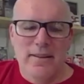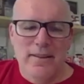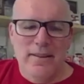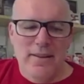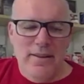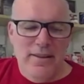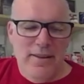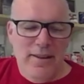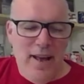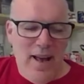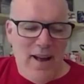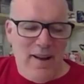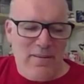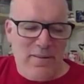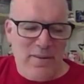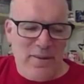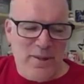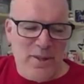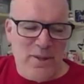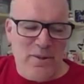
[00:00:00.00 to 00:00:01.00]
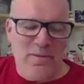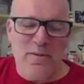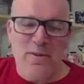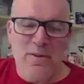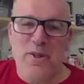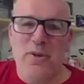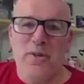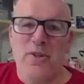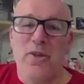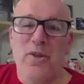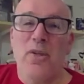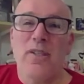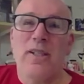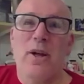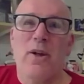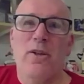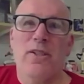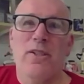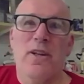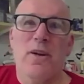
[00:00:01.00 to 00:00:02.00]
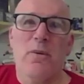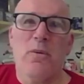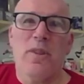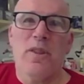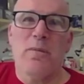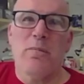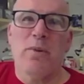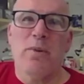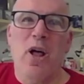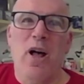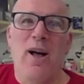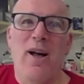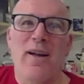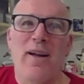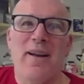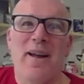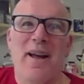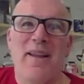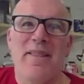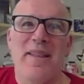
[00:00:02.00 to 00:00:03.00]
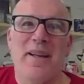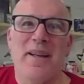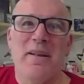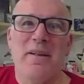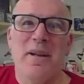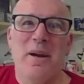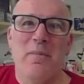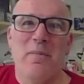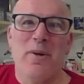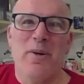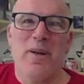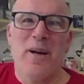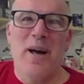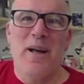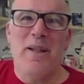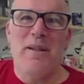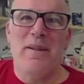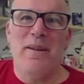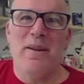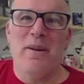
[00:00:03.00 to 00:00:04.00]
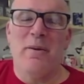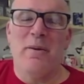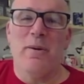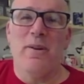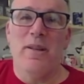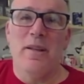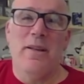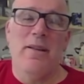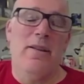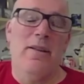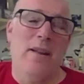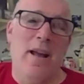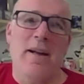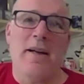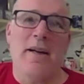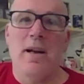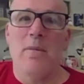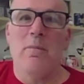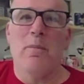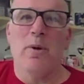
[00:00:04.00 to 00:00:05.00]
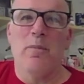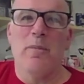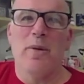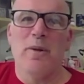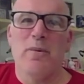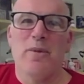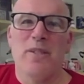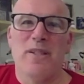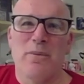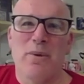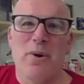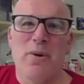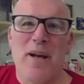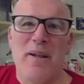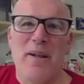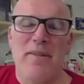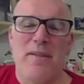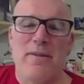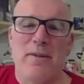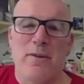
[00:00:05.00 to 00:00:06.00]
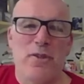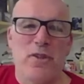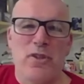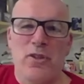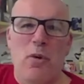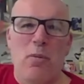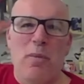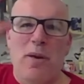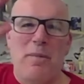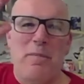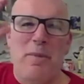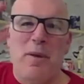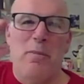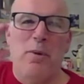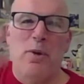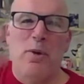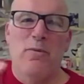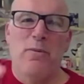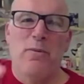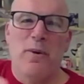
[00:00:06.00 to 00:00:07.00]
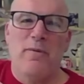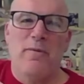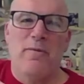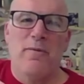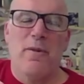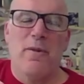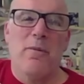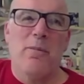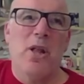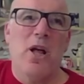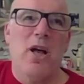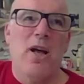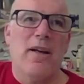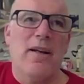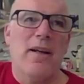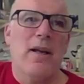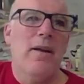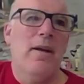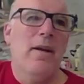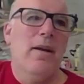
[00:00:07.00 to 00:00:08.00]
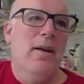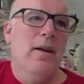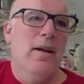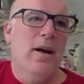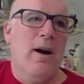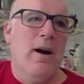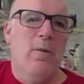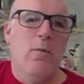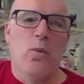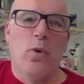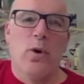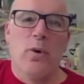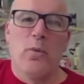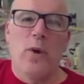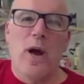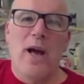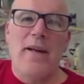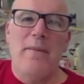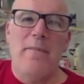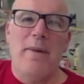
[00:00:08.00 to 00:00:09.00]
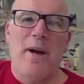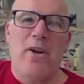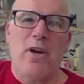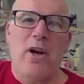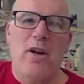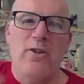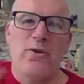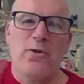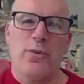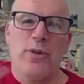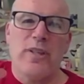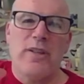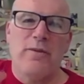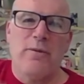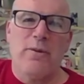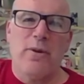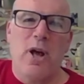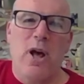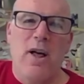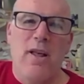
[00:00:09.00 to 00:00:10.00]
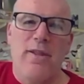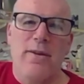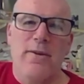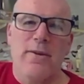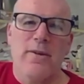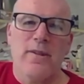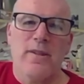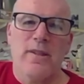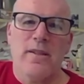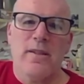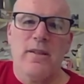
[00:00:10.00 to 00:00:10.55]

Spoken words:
Yeah, for sure, for sure. So I'll start with the blog. I think a number got, or not a number, but it was thrown out that there's so many people who've written for the blog. We're right about 100 different authors.